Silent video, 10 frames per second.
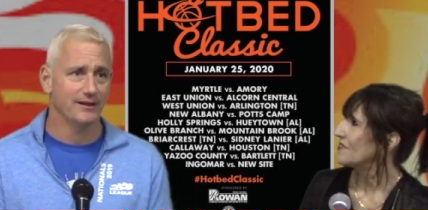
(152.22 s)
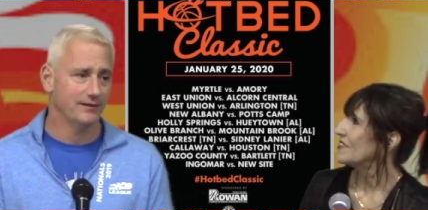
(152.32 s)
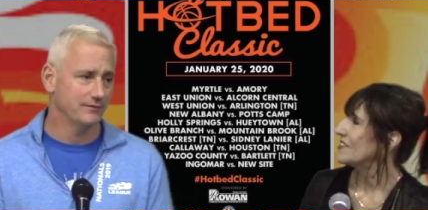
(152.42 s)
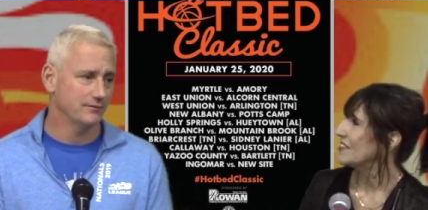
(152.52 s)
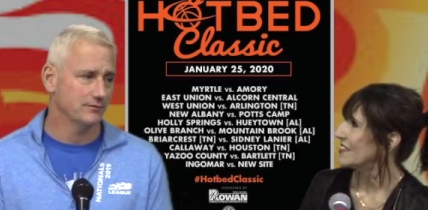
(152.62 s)

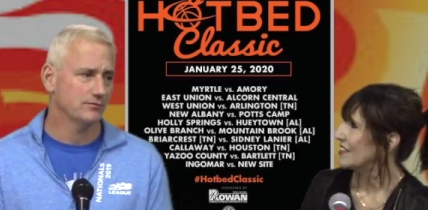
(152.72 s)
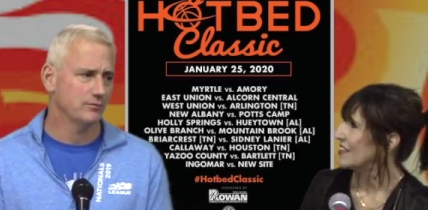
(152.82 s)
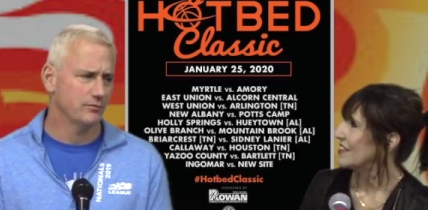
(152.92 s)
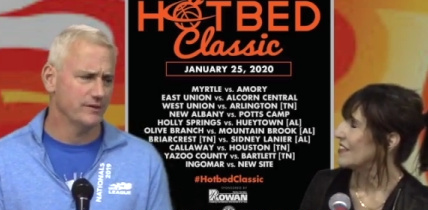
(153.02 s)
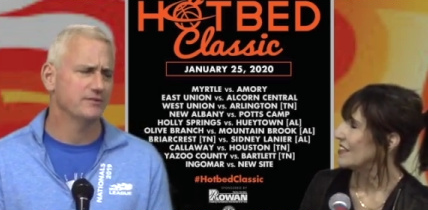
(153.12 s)
Speaker 1: and
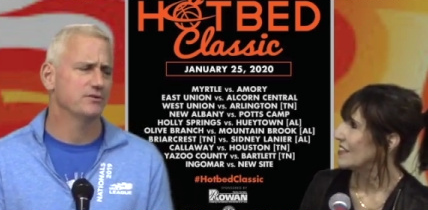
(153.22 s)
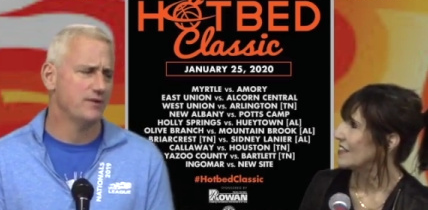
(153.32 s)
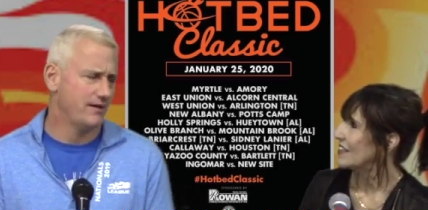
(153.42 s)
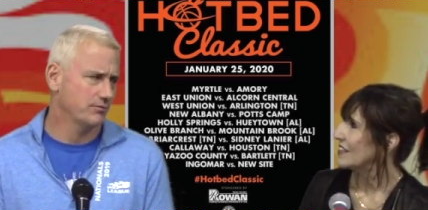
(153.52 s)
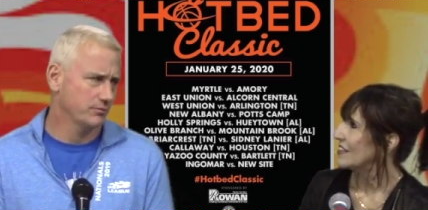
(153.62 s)
we do
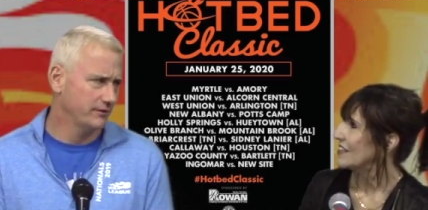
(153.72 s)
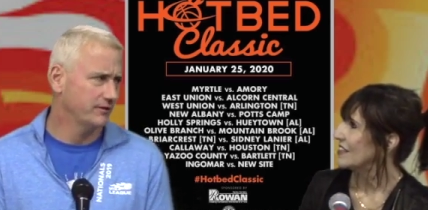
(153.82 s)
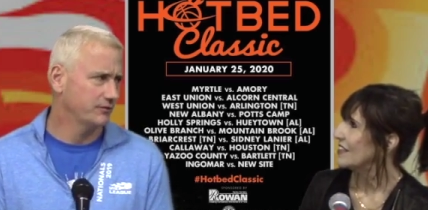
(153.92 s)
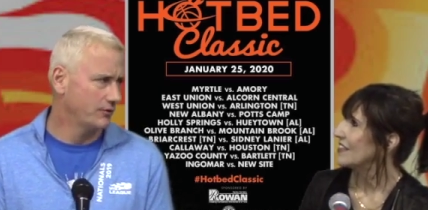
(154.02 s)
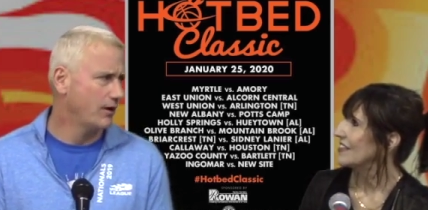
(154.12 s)
have a really
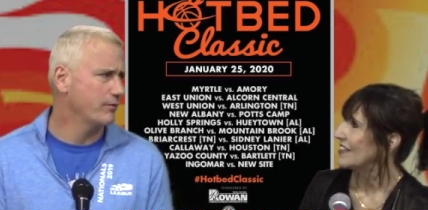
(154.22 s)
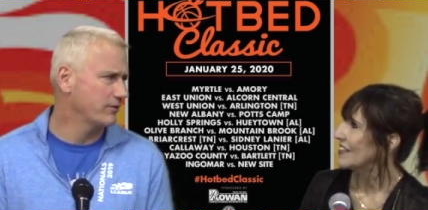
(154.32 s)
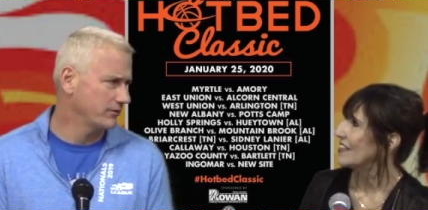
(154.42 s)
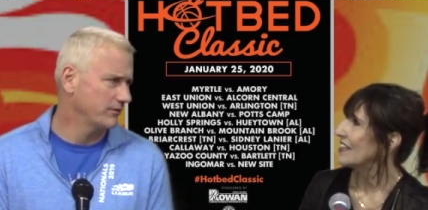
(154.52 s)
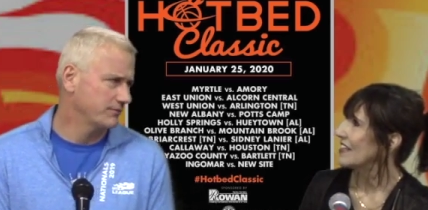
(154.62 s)
good draw. We were the